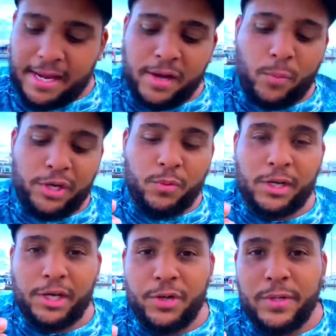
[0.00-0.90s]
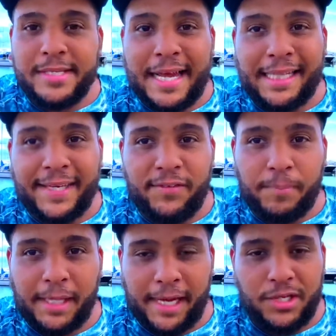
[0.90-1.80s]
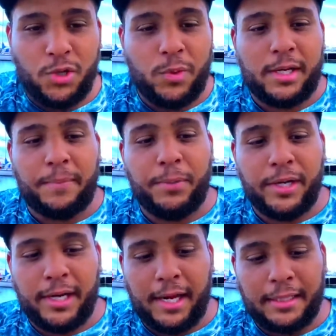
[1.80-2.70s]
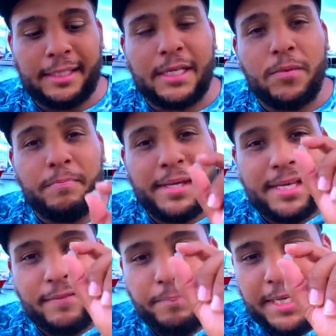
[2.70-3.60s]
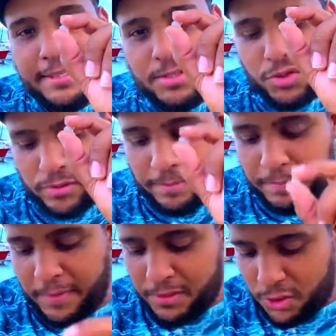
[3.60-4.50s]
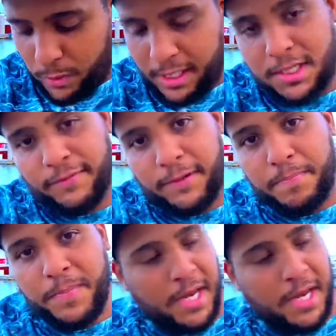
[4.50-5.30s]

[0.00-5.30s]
What you wanna do is not leave them plain. You wanna put a little bit of piece of shrimp to each of them.